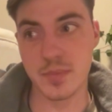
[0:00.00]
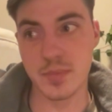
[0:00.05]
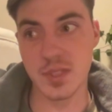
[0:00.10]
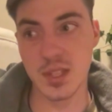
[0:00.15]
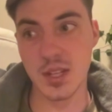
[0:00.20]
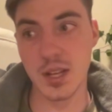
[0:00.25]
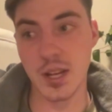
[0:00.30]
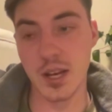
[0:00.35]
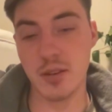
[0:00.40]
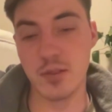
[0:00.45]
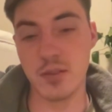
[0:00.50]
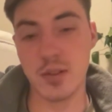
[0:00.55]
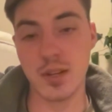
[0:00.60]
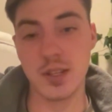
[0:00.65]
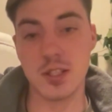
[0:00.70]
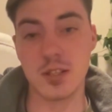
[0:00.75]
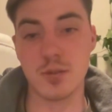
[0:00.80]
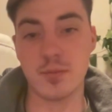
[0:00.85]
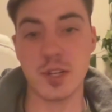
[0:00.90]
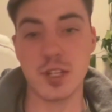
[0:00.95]
I don't think it's
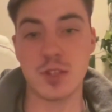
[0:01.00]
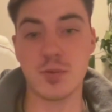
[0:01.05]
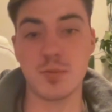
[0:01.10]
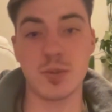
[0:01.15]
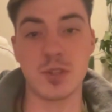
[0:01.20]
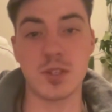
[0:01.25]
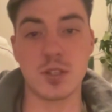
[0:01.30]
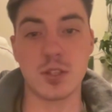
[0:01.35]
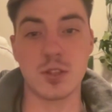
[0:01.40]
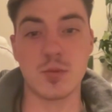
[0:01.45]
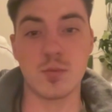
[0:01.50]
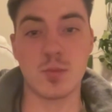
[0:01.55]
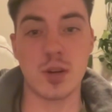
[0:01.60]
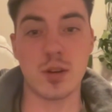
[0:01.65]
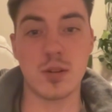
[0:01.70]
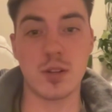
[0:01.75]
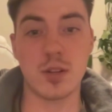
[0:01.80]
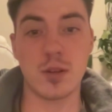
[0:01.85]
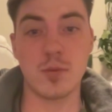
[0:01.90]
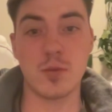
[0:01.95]
the best business model
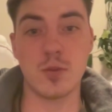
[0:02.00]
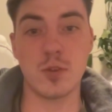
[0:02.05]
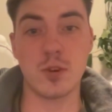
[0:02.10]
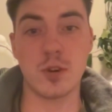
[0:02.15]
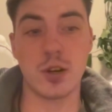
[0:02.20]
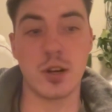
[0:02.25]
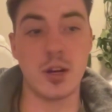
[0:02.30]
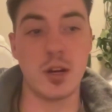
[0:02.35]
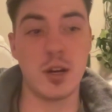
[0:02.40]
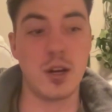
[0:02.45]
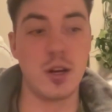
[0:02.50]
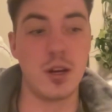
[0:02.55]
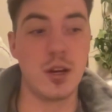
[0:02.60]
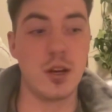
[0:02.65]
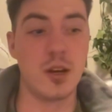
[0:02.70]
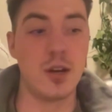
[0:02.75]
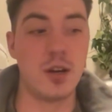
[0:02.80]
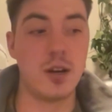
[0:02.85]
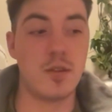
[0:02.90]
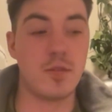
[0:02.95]
anymore.
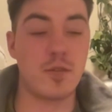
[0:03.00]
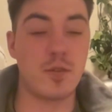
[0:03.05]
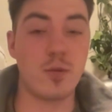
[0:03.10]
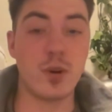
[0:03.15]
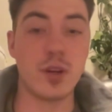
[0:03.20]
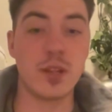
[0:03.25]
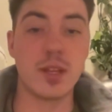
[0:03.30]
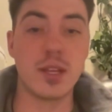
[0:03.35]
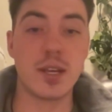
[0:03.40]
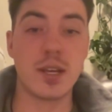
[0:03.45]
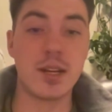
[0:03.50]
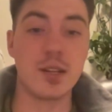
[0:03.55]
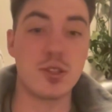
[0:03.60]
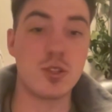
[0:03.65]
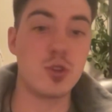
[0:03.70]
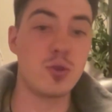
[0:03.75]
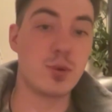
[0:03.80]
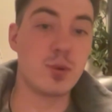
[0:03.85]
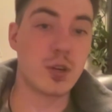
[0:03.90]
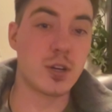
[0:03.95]
For one thing, it's
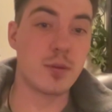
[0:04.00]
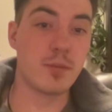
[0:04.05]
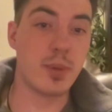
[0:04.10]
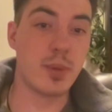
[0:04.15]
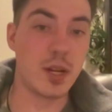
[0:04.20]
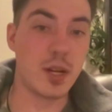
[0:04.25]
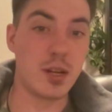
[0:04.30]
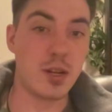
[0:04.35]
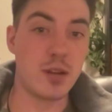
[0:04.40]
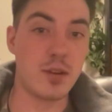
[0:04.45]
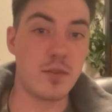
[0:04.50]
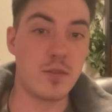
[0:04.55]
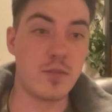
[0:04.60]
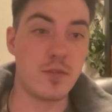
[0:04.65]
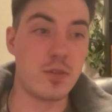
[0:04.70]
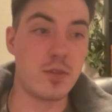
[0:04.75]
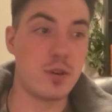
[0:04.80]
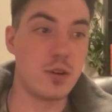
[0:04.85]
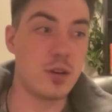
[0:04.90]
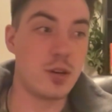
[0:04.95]
super competitive.
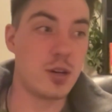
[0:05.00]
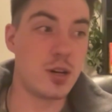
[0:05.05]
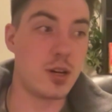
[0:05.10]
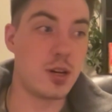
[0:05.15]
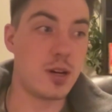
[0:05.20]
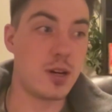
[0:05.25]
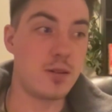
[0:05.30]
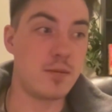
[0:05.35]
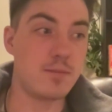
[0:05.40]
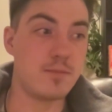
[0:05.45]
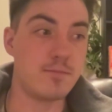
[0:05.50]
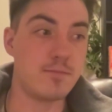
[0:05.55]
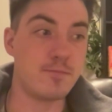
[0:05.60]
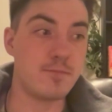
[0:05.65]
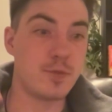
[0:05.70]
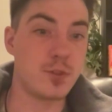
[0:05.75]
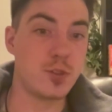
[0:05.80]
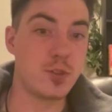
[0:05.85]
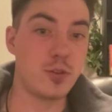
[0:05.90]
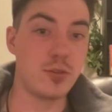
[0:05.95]

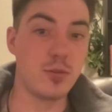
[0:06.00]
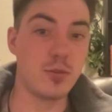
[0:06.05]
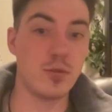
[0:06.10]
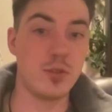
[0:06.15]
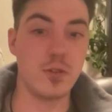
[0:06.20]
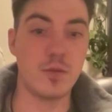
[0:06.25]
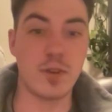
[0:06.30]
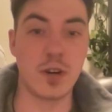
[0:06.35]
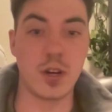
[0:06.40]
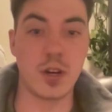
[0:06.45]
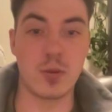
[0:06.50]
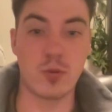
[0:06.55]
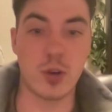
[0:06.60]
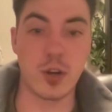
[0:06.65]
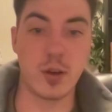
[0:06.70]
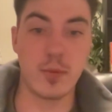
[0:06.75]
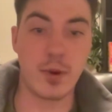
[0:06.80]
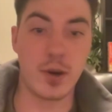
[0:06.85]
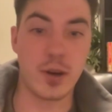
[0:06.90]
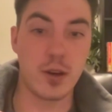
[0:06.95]
Two, you've got to worry
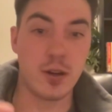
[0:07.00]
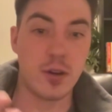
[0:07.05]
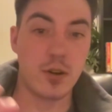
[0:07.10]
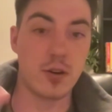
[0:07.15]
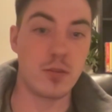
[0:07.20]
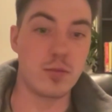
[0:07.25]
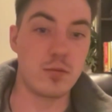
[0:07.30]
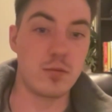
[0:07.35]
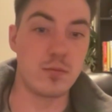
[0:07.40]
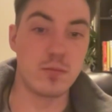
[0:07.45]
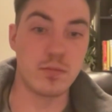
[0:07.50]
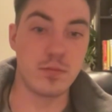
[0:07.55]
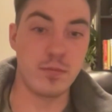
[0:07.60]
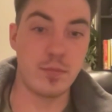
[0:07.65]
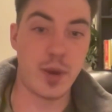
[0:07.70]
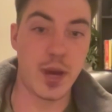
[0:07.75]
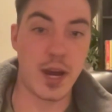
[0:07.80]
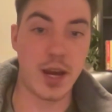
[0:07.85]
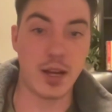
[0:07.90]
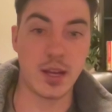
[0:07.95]
about your own
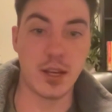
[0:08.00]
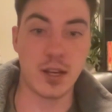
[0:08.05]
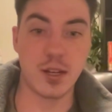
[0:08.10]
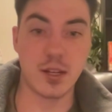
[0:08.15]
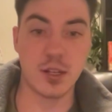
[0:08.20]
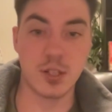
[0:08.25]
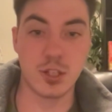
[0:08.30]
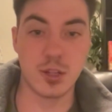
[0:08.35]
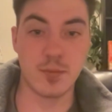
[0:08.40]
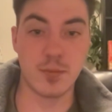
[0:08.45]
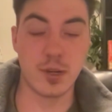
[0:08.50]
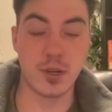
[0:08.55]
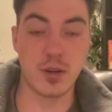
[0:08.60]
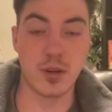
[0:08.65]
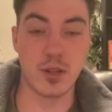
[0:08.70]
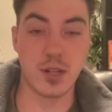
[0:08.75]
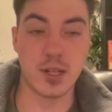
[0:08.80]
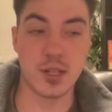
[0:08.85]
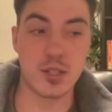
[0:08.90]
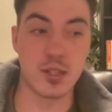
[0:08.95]
packing, shipping, all
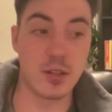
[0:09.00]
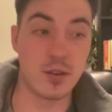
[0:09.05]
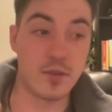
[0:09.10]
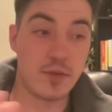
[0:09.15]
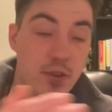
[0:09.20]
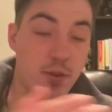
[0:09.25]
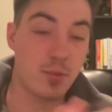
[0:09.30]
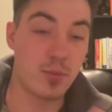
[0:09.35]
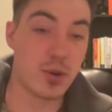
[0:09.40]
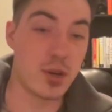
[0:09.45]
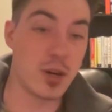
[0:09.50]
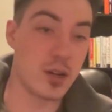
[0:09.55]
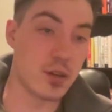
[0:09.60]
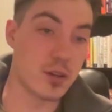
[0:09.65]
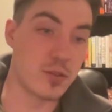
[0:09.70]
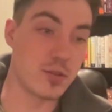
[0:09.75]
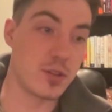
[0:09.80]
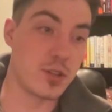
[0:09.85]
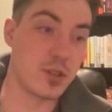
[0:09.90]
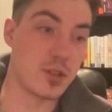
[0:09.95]
that stuff, your product
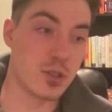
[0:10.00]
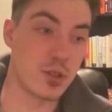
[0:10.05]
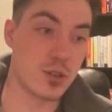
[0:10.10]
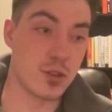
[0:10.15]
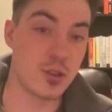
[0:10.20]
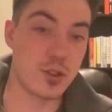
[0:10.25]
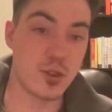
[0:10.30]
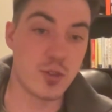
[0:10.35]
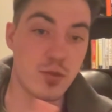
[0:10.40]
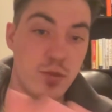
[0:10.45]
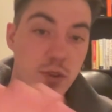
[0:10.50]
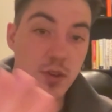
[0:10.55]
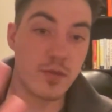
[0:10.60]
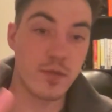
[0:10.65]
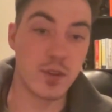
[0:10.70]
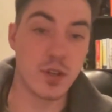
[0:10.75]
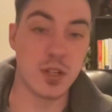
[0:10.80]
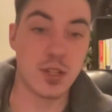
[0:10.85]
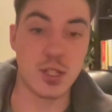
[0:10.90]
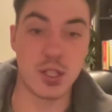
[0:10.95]
research,
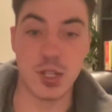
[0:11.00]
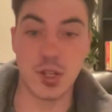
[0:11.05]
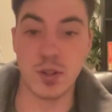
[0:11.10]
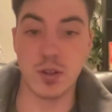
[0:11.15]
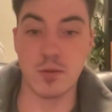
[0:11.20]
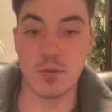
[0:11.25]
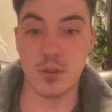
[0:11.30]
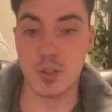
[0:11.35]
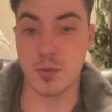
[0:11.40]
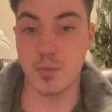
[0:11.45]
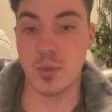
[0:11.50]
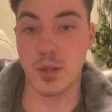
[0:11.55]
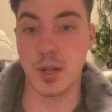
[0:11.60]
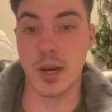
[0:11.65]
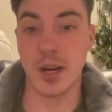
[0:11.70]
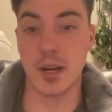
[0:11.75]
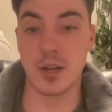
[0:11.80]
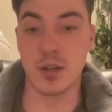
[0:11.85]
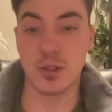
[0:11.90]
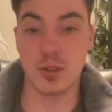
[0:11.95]
refunds, dealing with
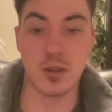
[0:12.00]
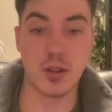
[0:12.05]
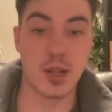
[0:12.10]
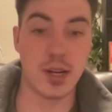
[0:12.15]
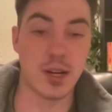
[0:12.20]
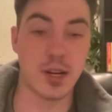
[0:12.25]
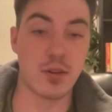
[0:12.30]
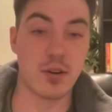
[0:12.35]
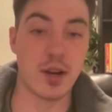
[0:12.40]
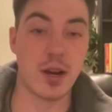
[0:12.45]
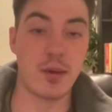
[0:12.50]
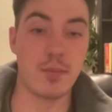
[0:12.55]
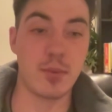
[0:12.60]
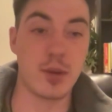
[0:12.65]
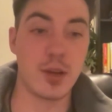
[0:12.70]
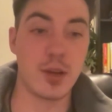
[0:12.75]
suppliers, all that crap,